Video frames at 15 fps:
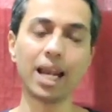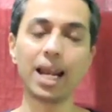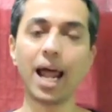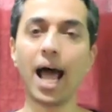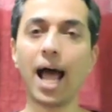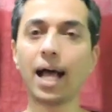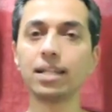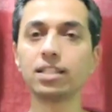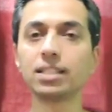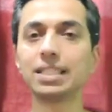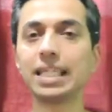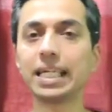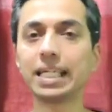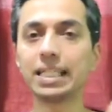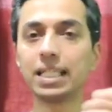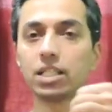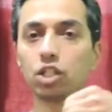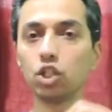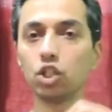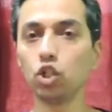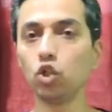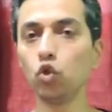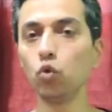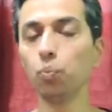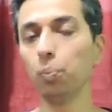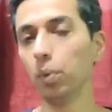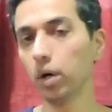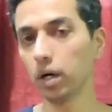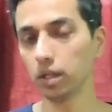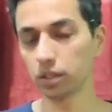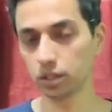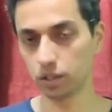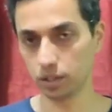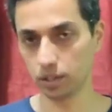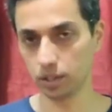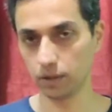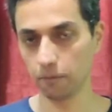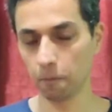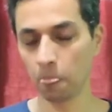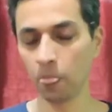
and has taken this new birth